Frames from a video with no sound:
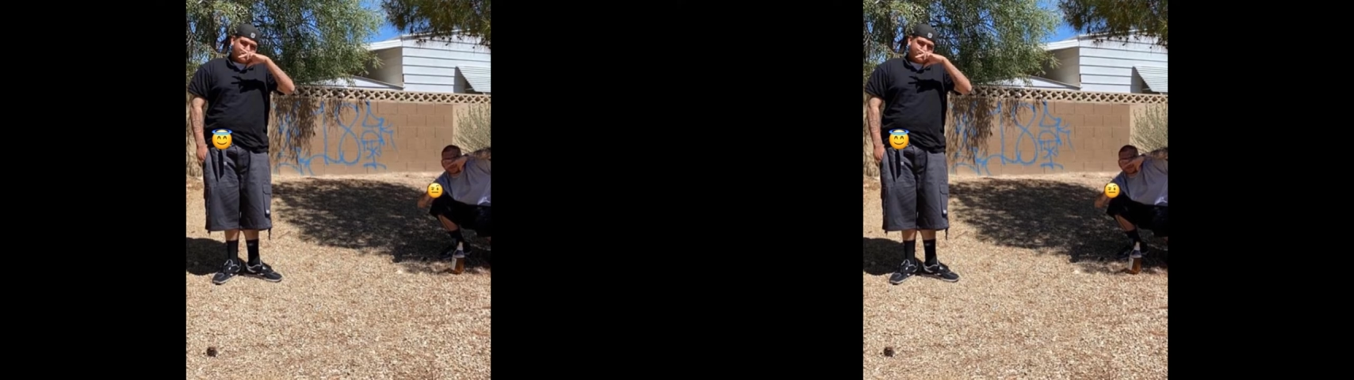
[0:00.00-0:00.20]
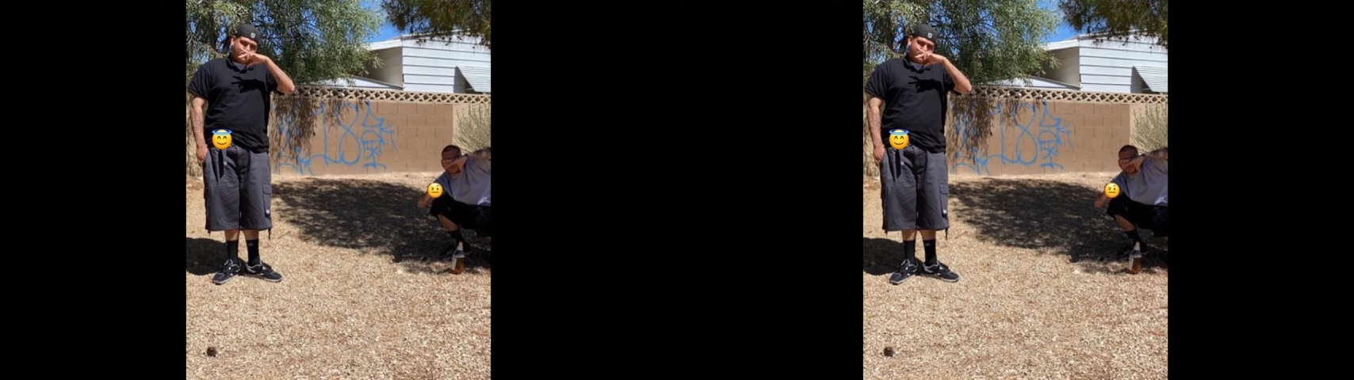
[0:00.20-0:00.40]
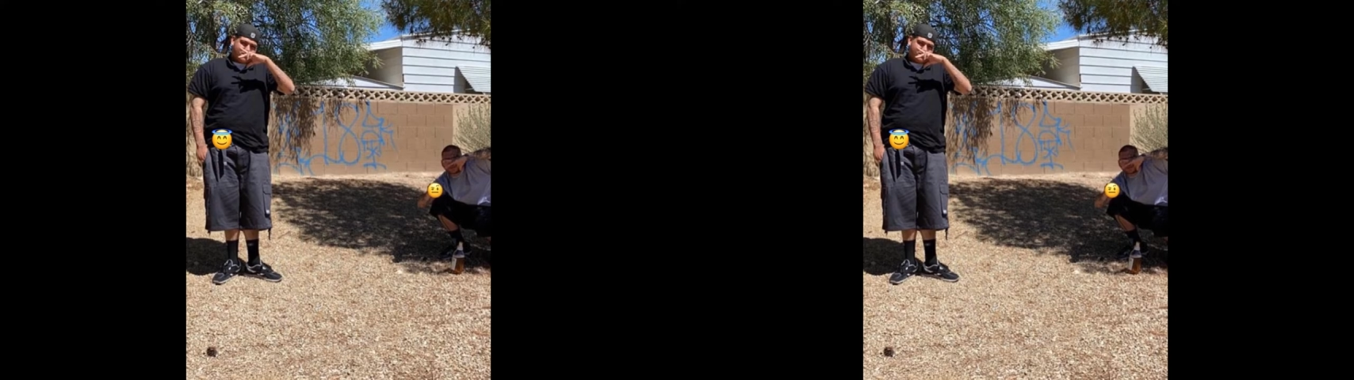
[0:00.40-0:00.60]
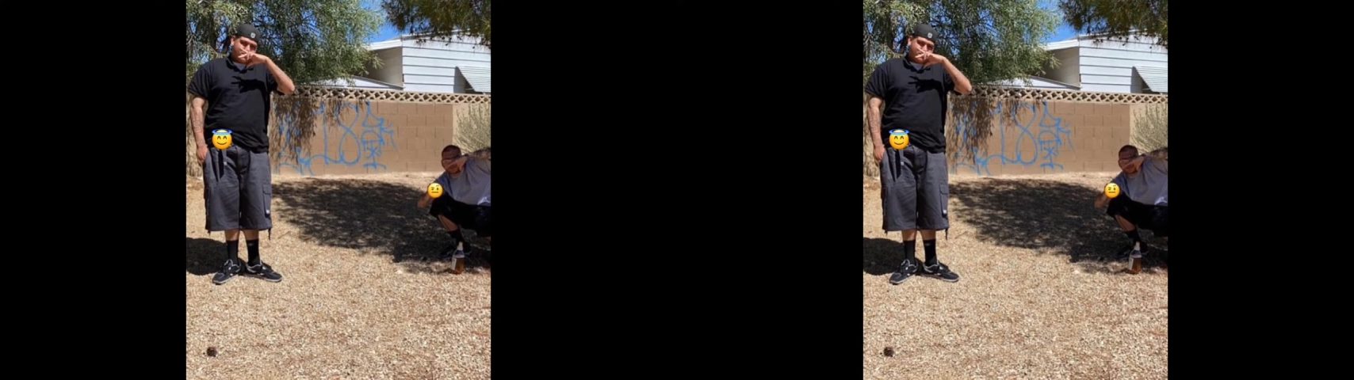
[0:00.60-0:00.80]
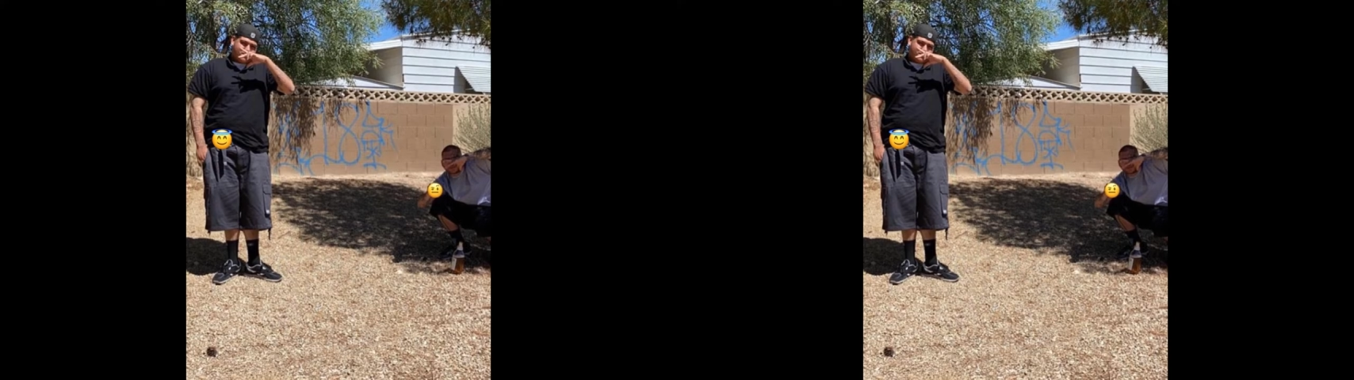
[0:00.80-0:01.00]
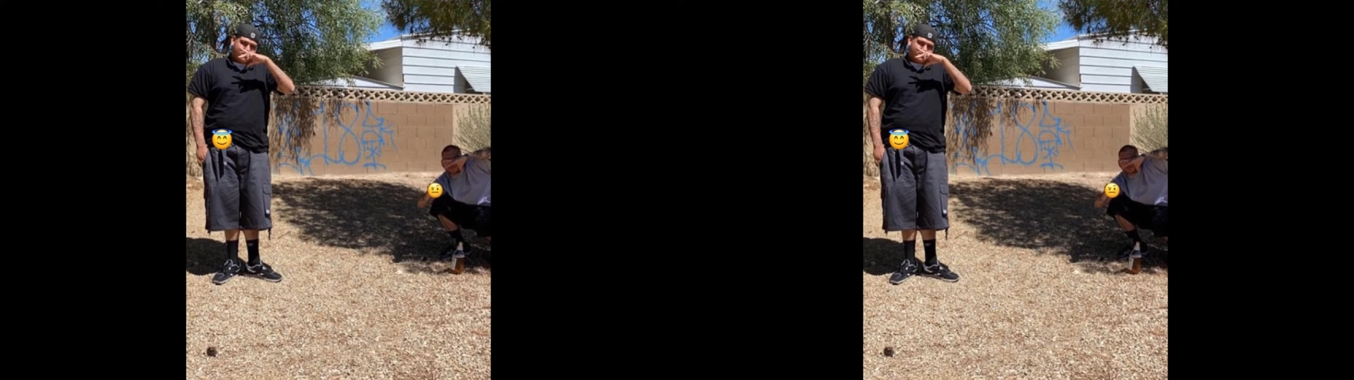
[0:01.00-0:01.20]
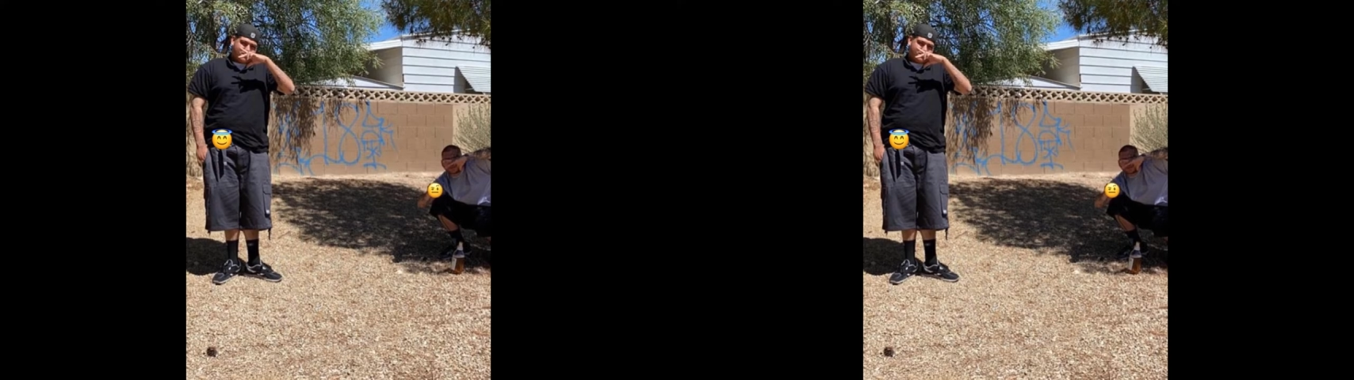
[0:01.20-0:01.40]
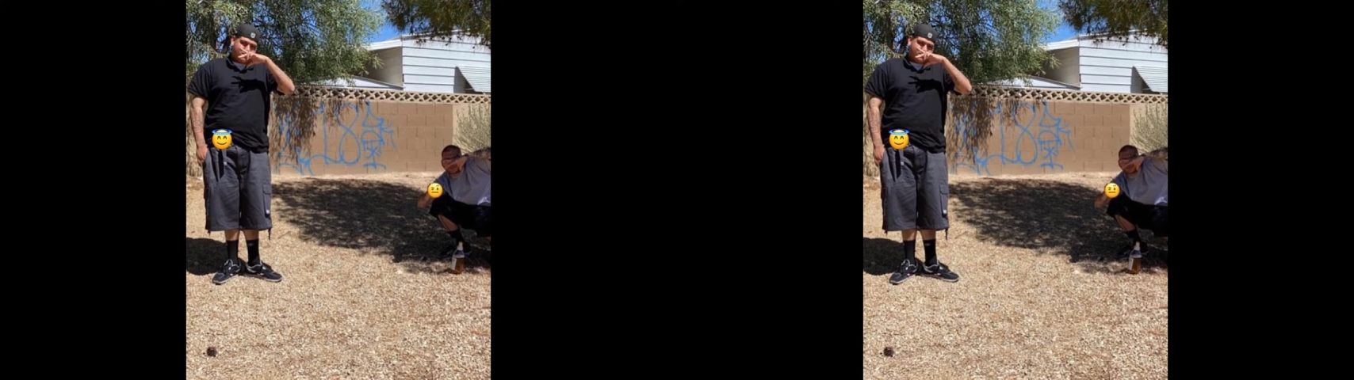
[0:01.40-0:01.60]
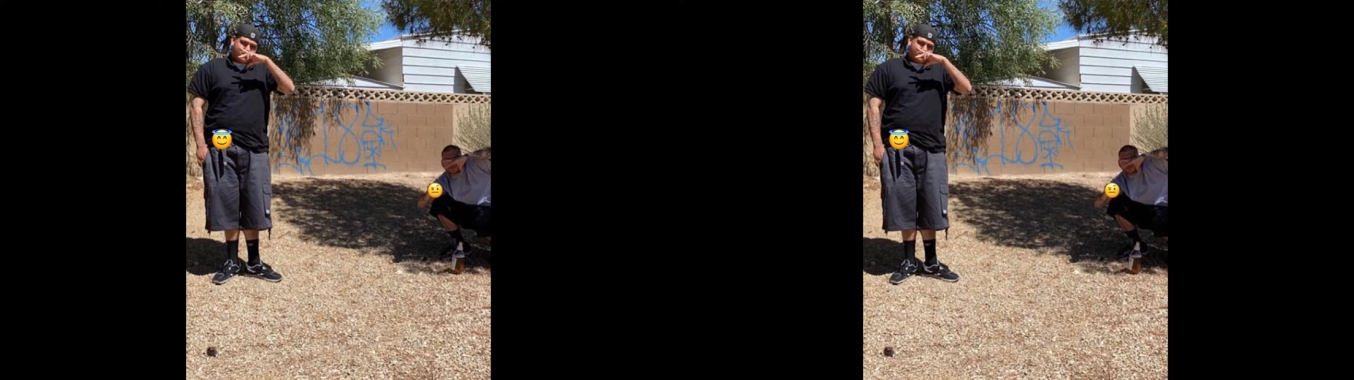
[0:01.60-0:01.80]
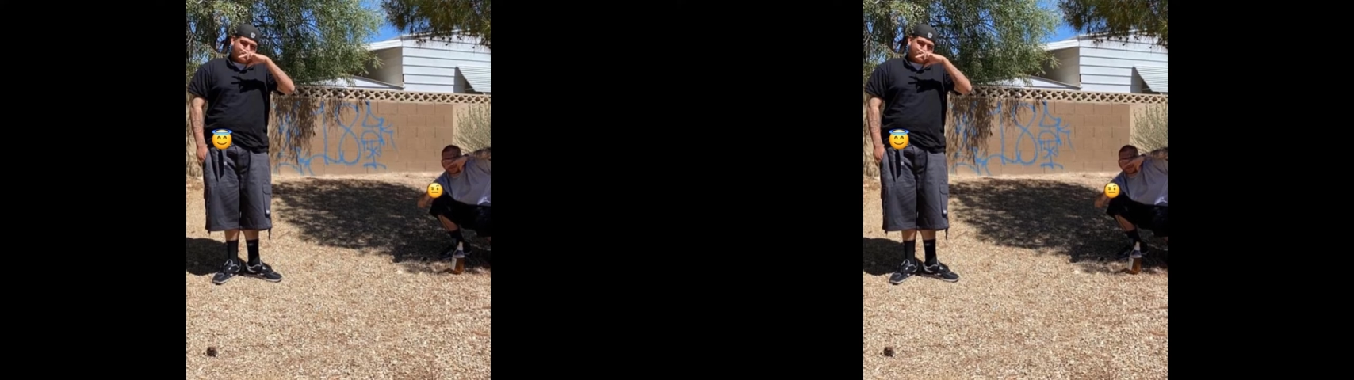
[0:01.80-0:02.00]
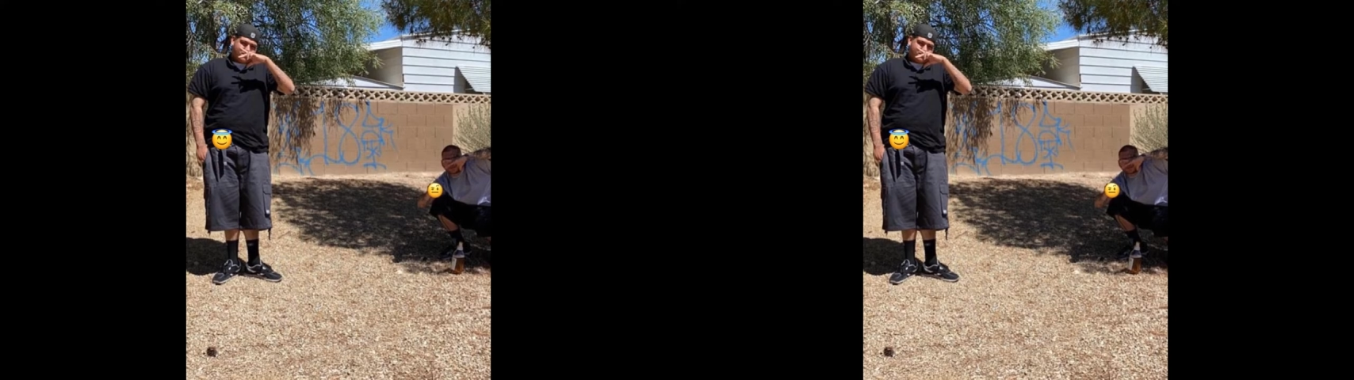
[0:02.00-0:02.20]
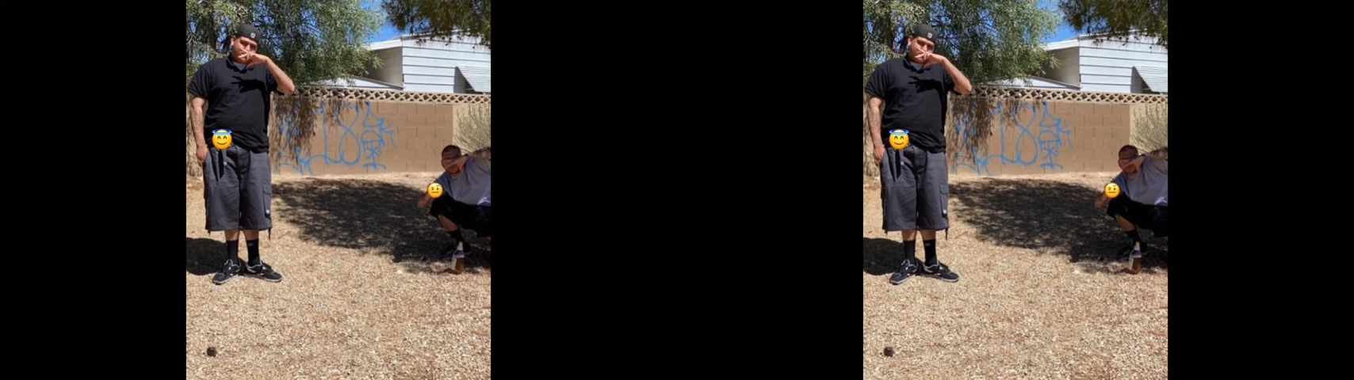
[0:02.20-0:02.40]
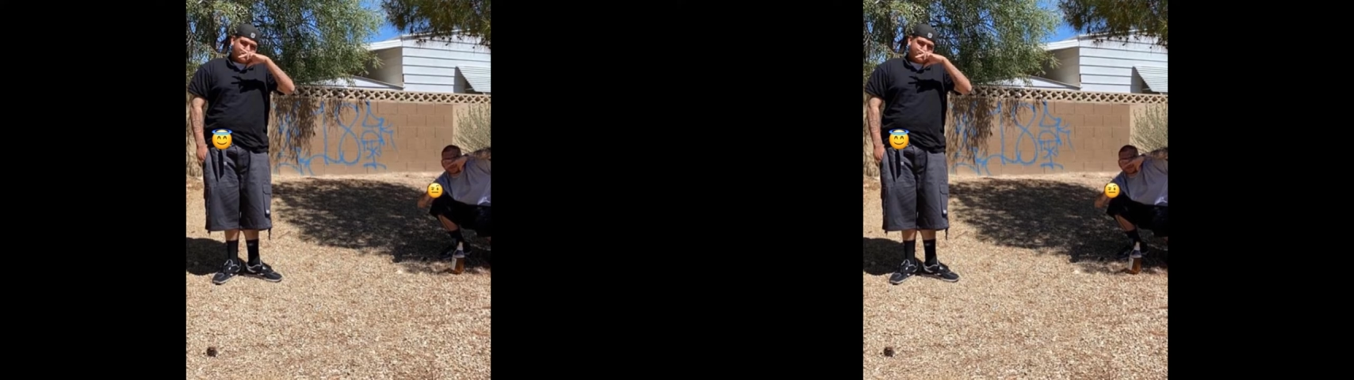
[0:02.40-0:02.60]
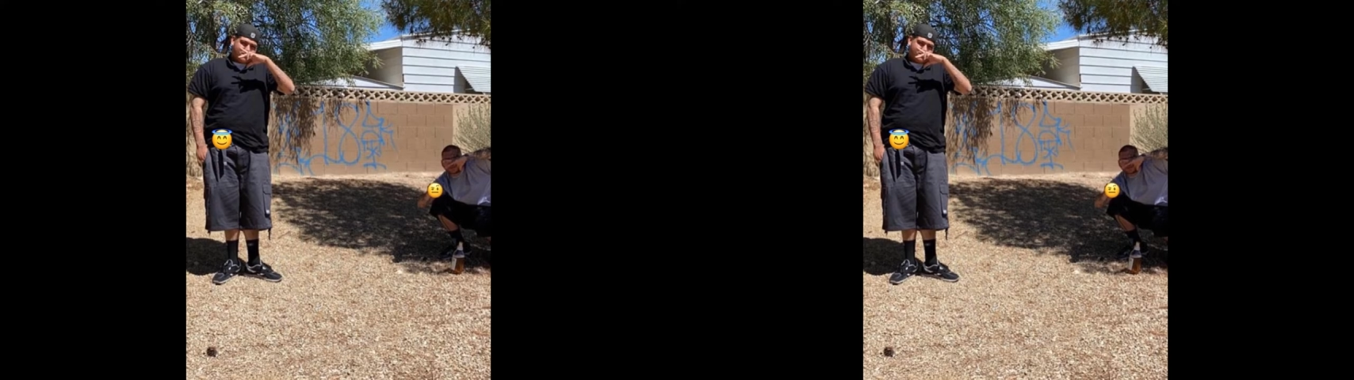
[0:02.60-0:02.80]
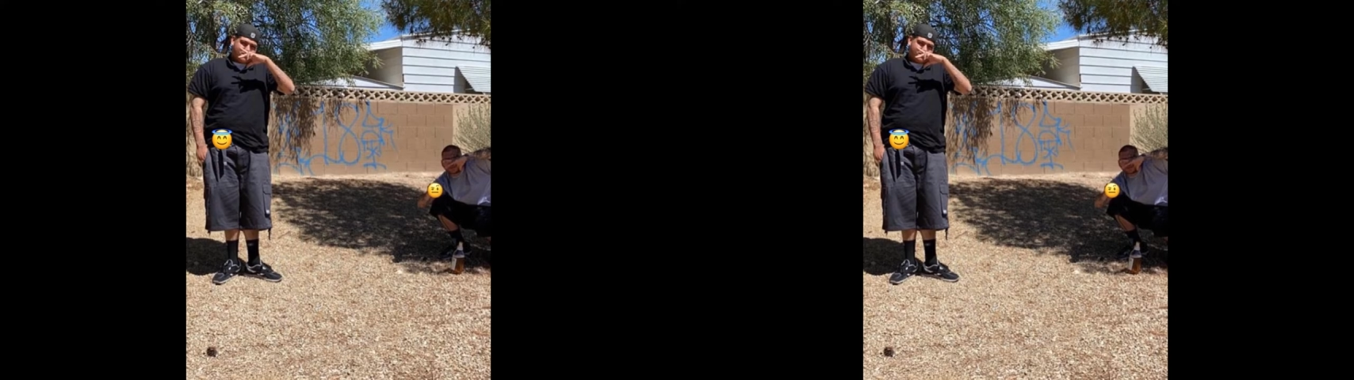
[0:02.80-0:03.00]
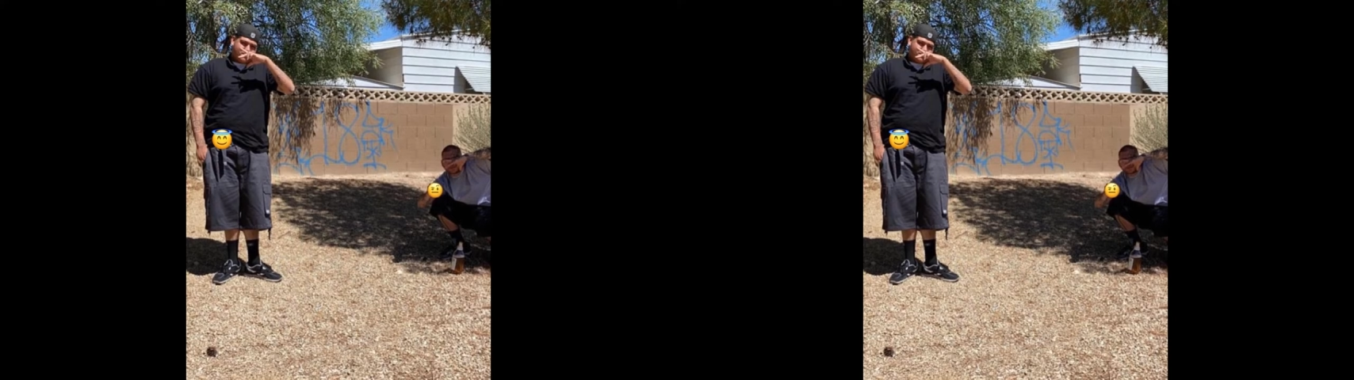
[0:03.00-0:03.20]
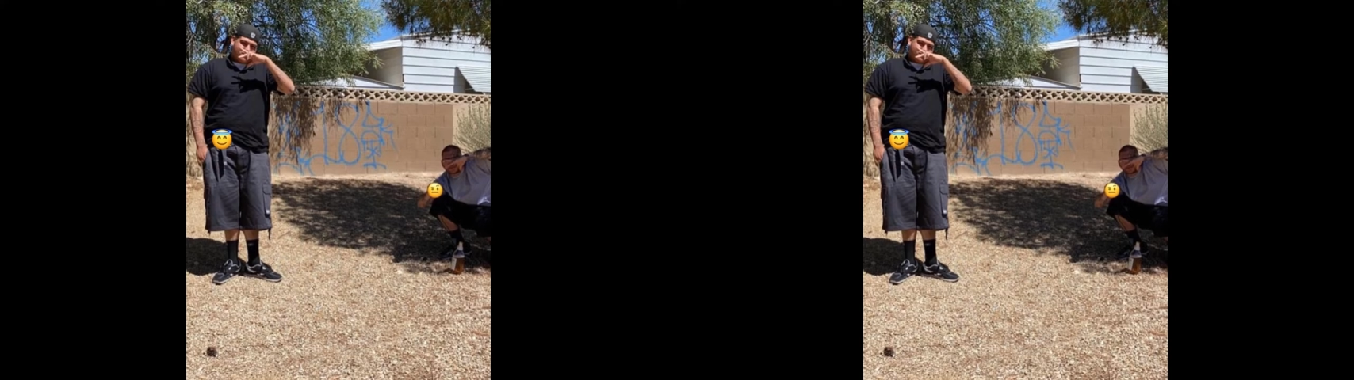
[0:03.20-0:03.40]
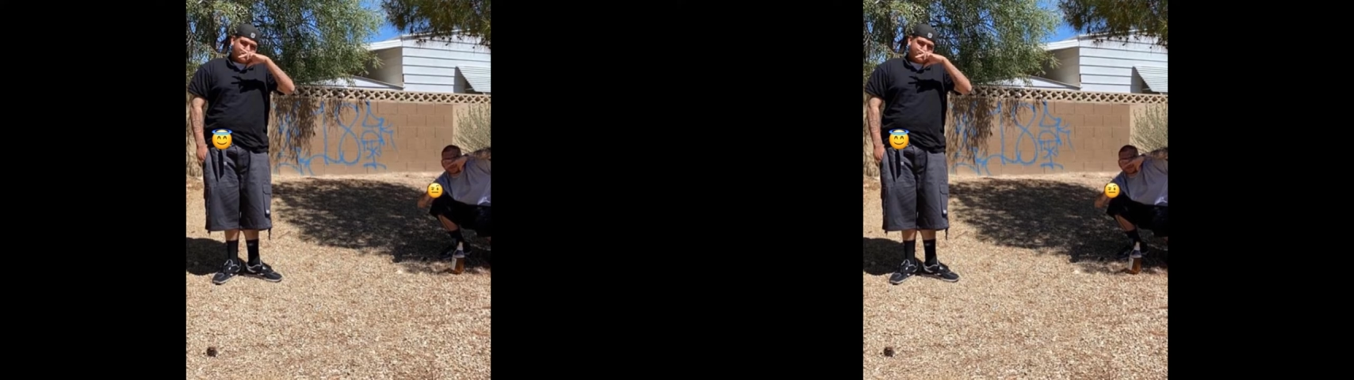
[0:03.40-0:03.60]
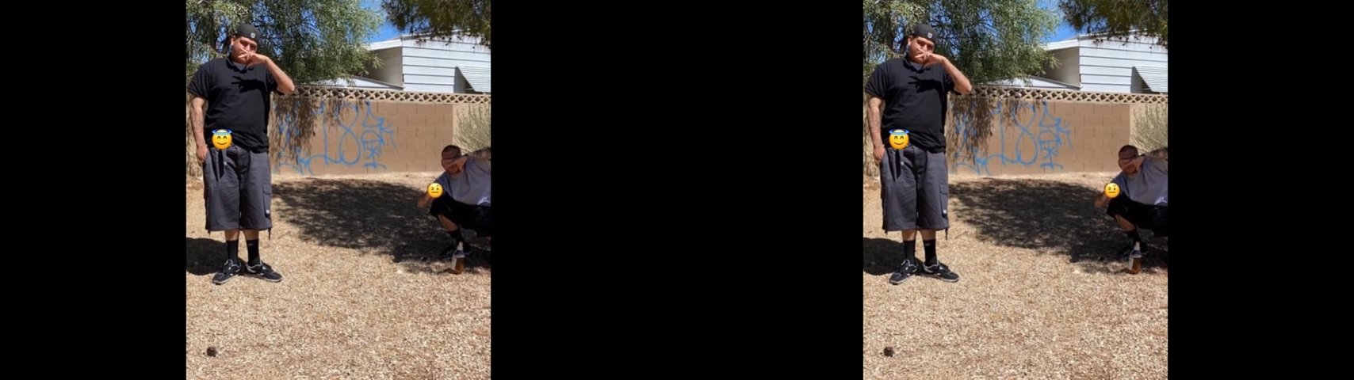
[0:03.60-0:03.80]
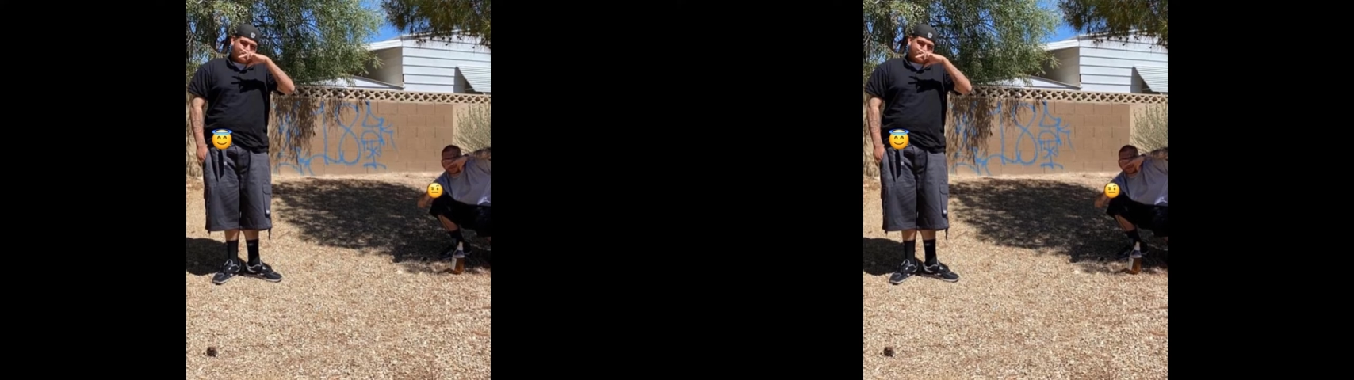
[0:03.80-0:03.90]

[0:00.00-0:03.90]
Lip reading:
Nobody's mouth can be seen.